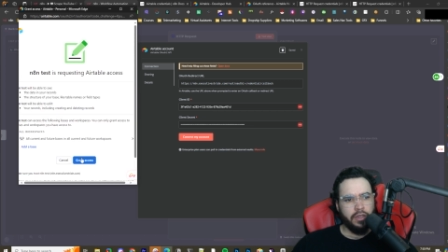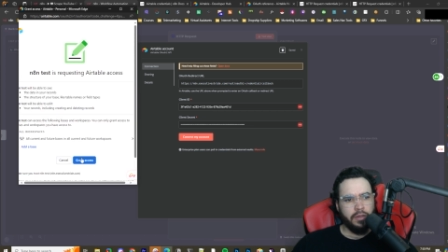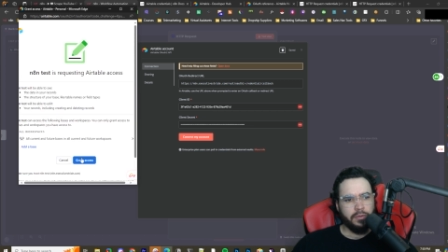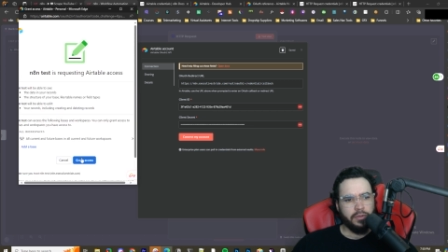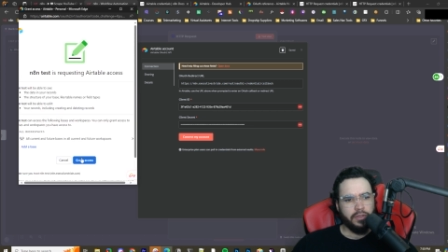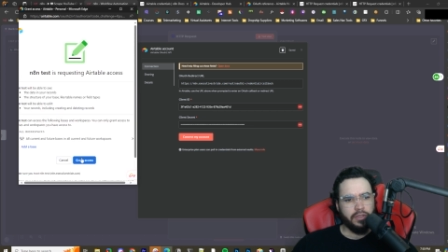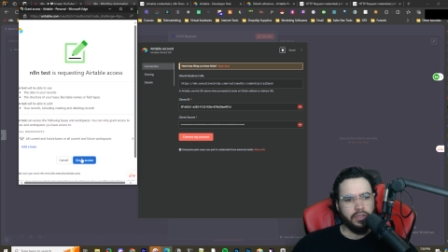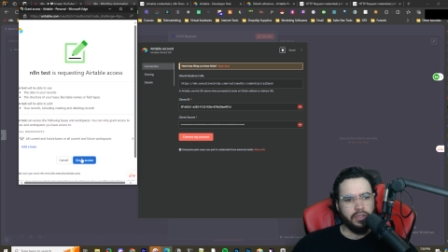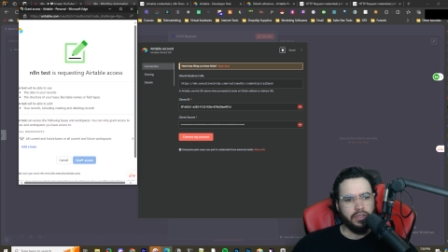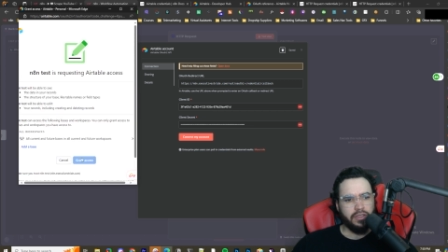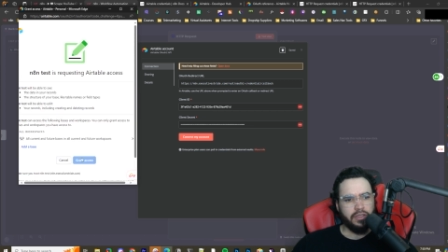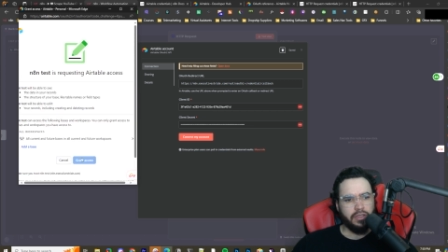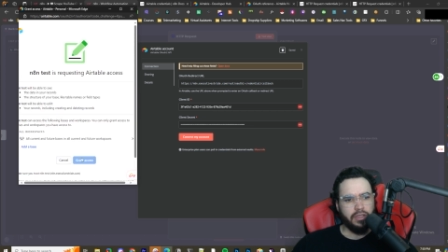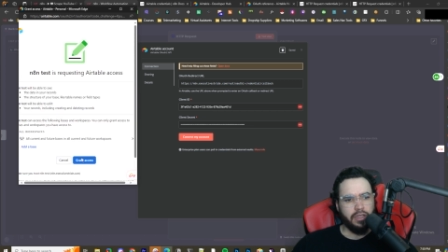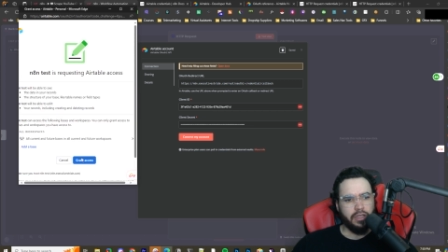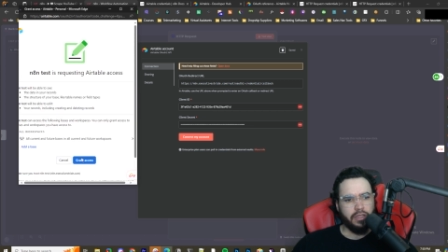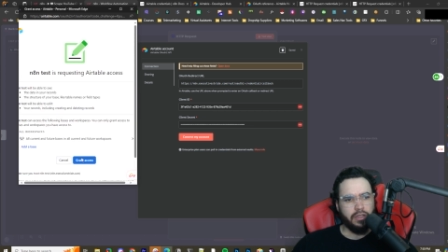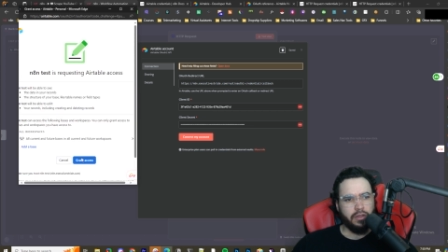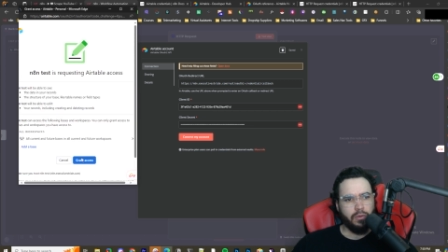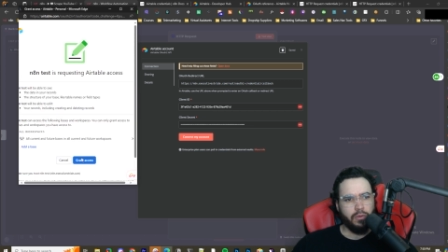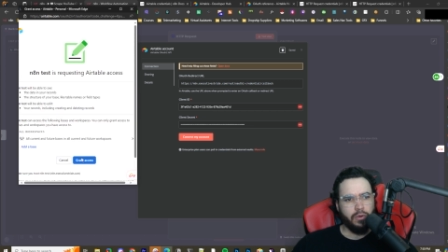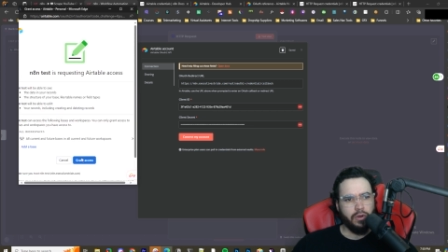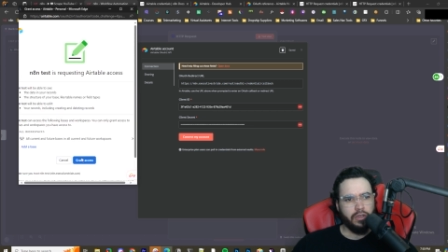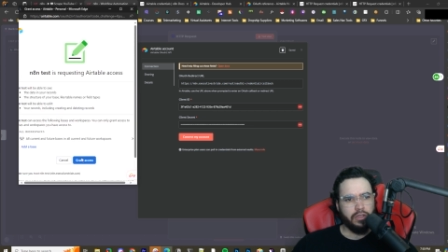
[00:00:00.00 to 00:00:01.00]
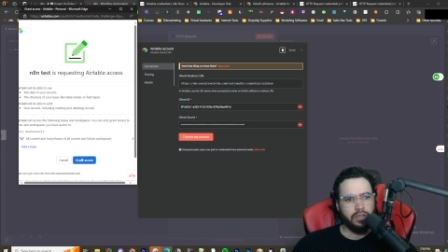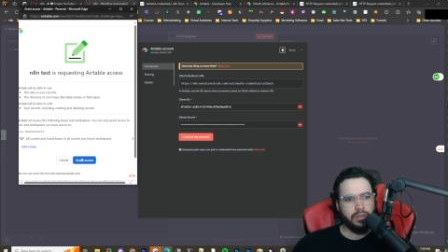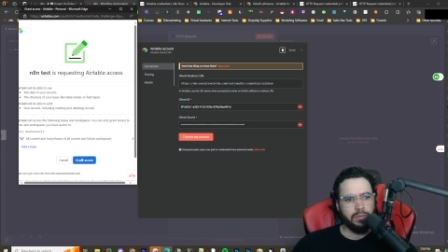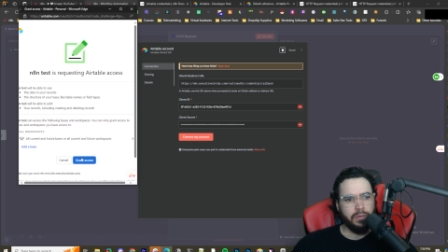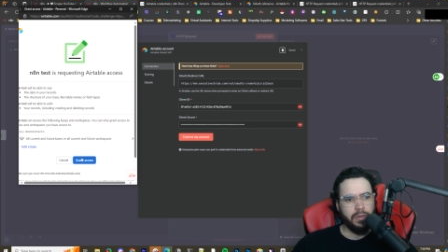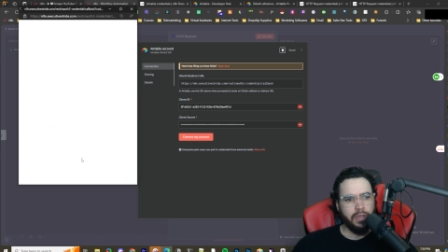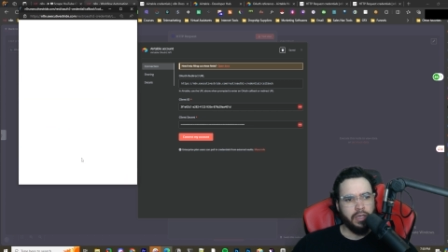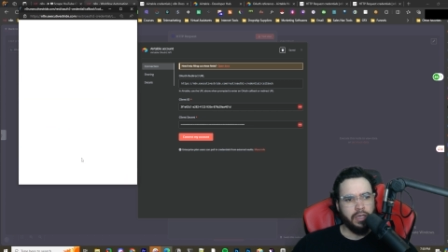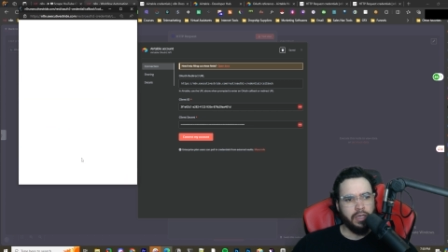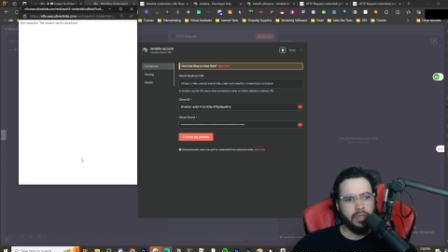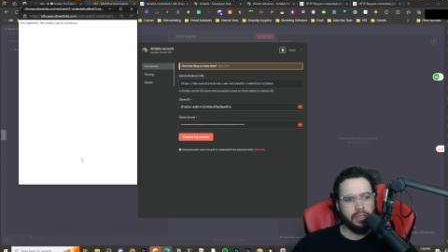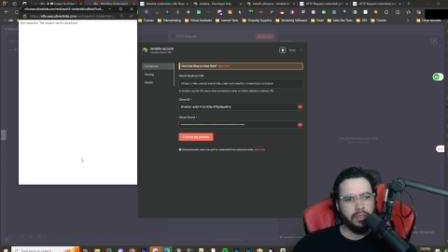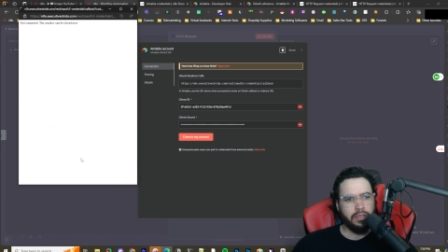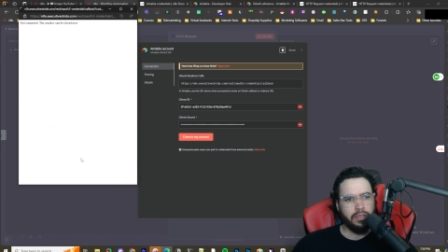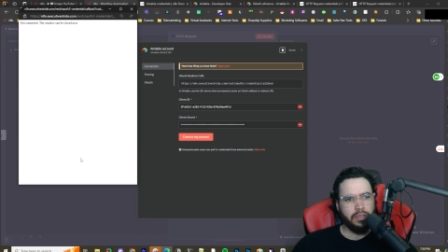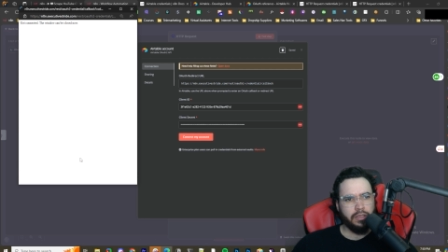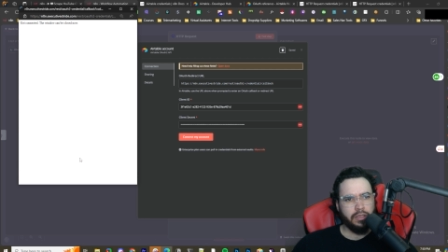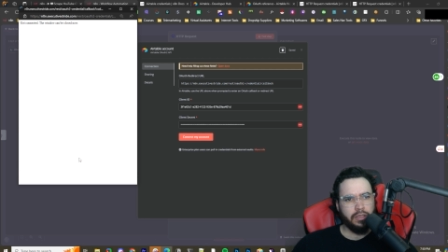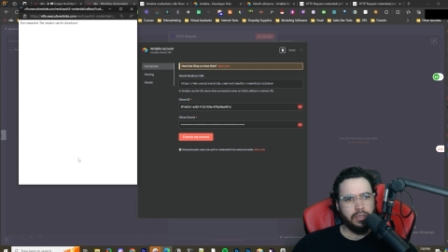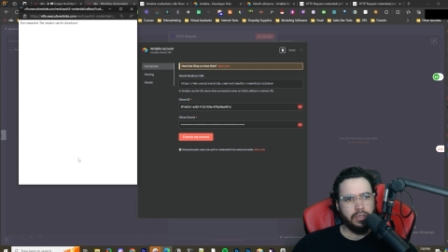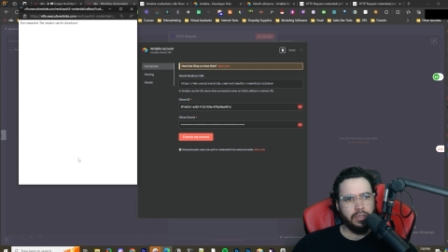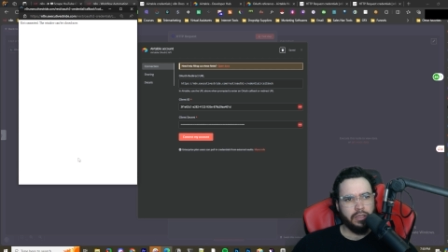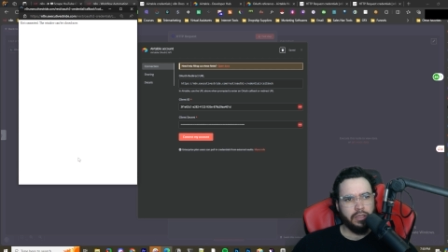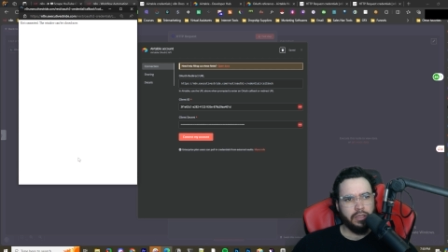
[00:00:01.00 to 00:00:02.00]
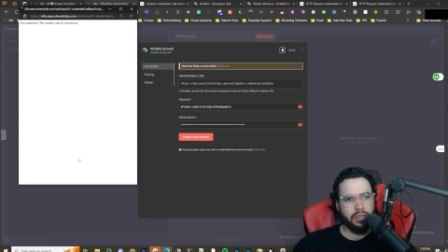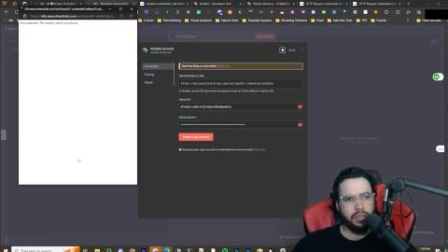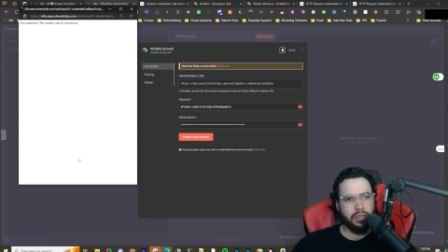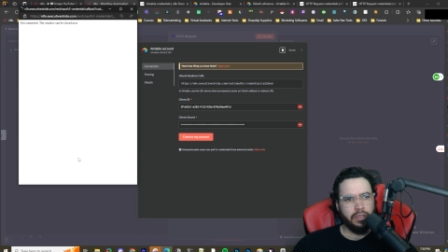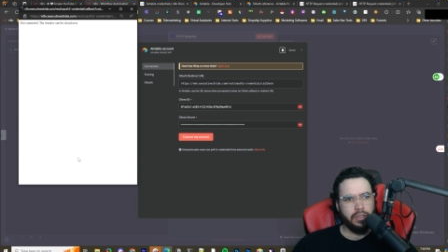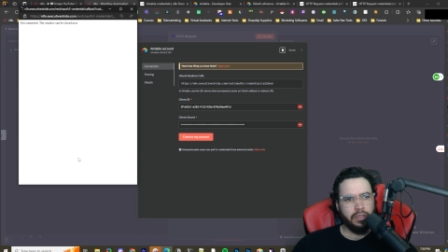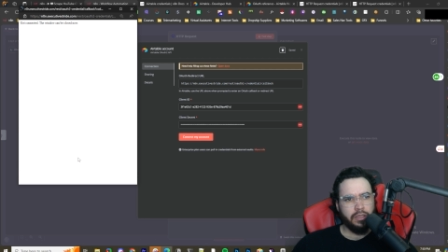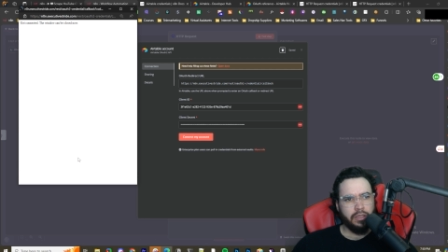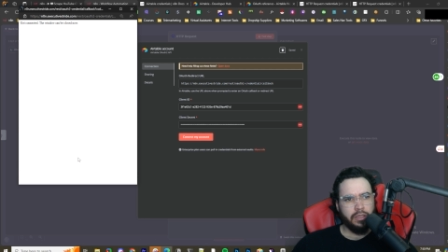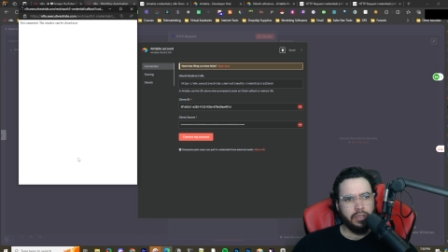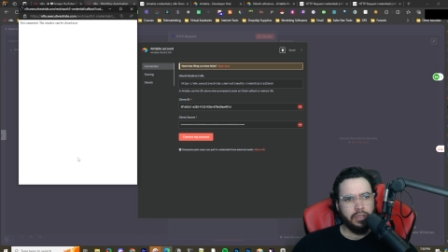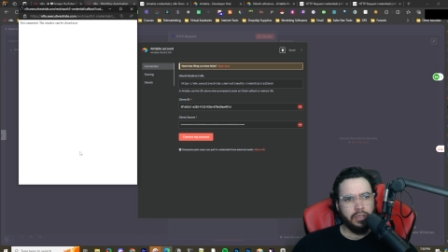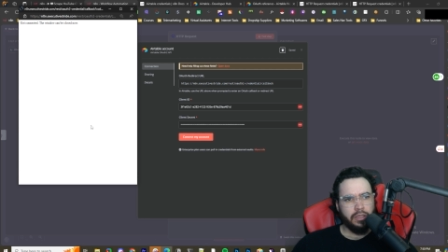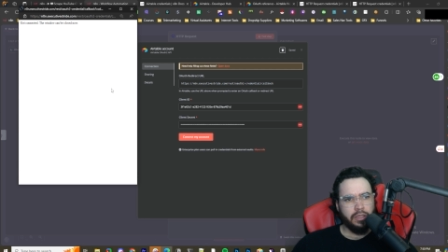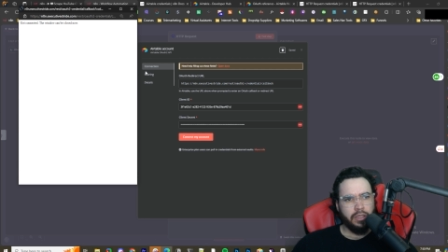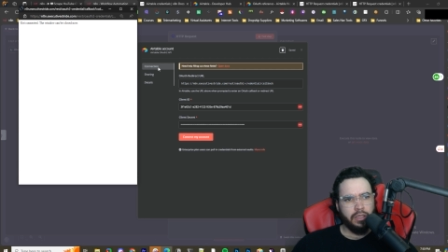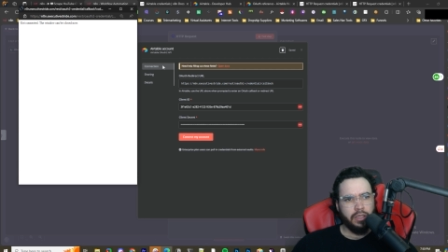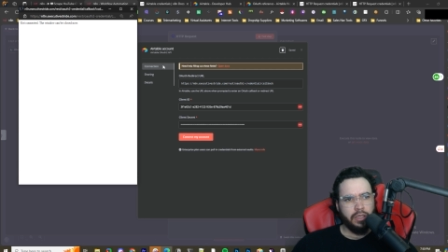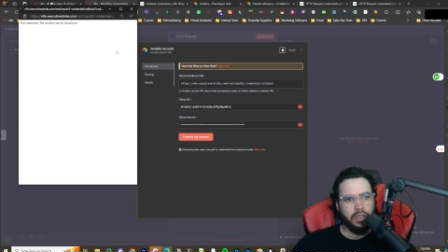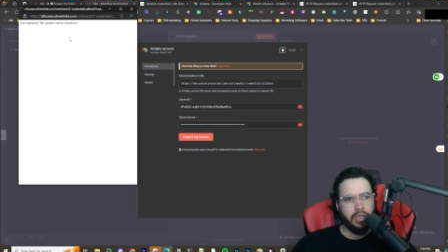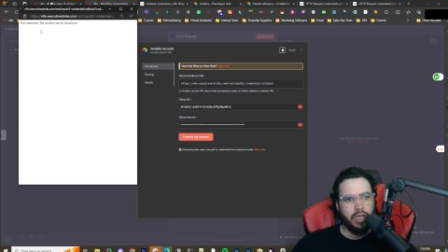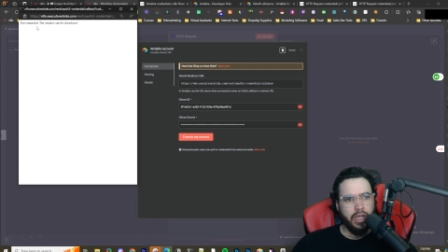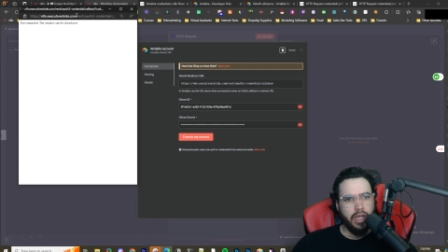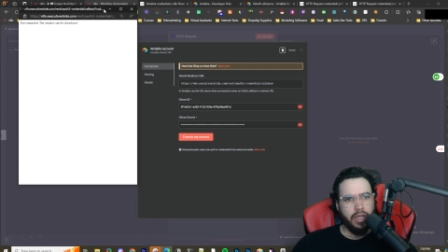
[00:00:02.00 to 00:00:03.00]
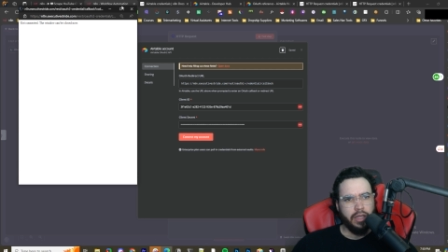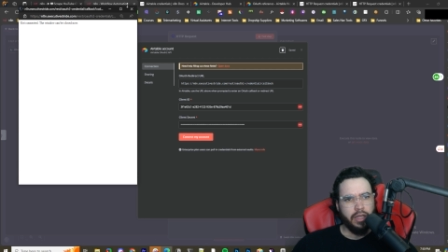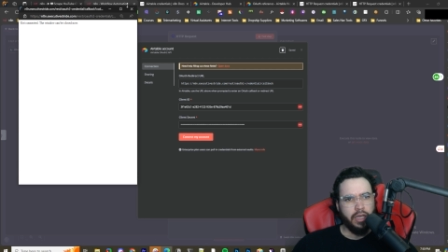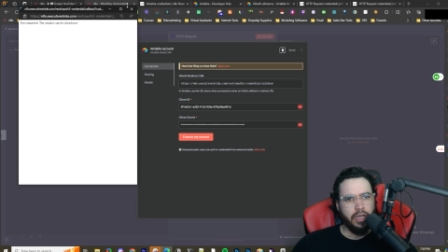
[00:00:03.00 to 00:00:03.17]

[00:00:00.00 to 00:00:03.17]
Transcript: just going to select the workspace and